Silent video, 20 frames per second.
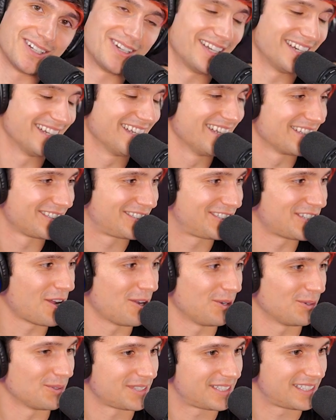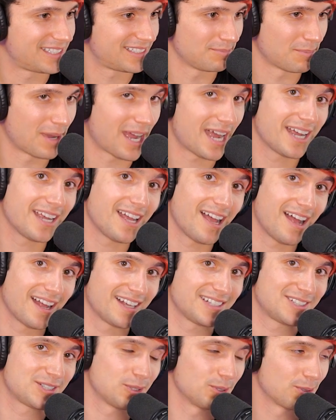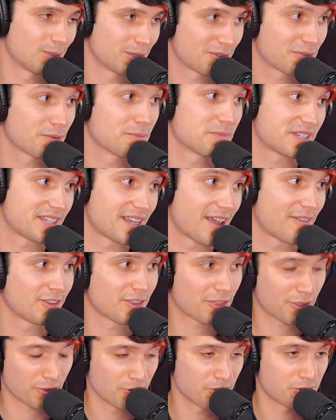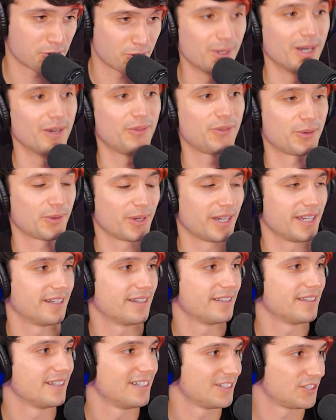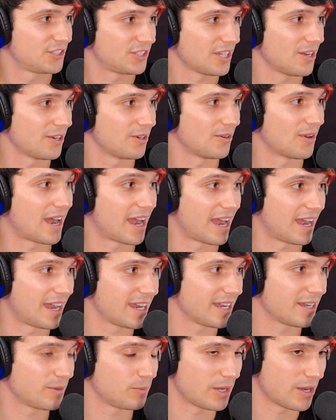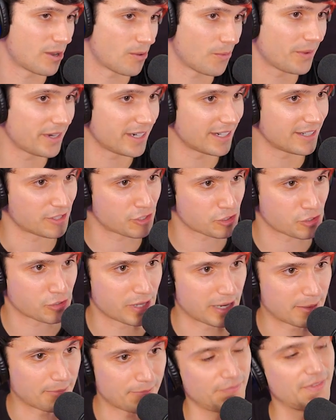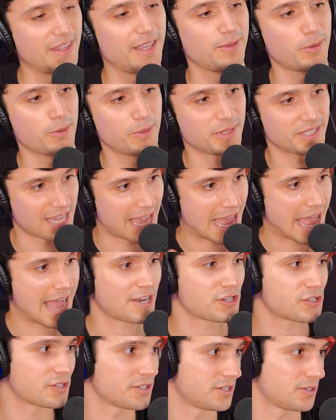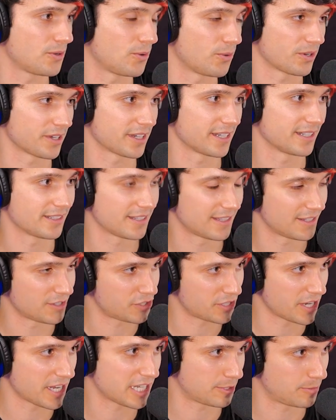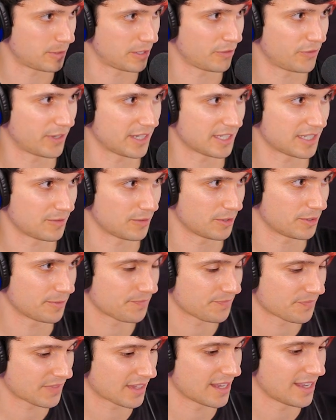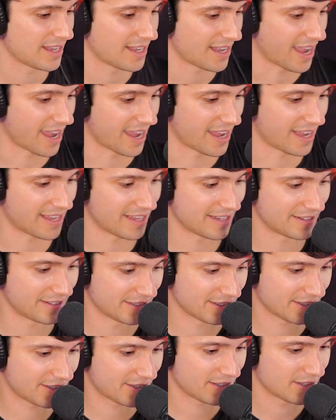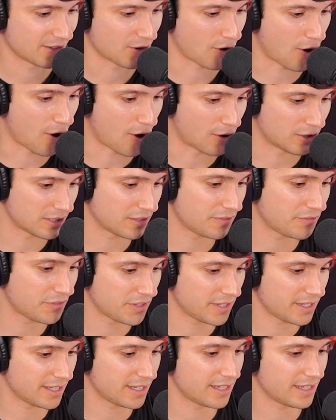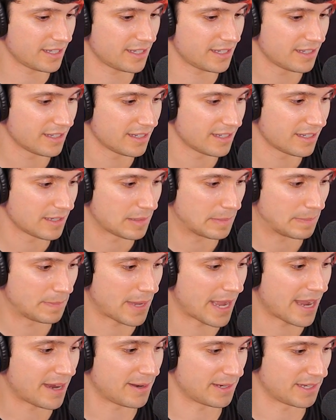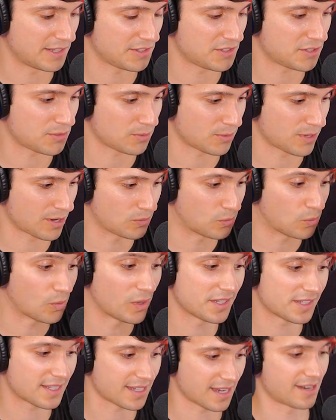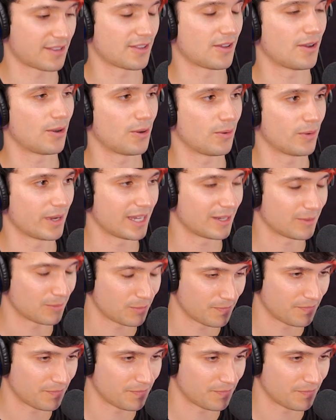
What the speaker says: on. So my high school was from 7th through 12th grade. So we all went on a trip, and we went to Ashland, Oregon, to the Shakespeare Festival. And all of the parents were on one side of the hallway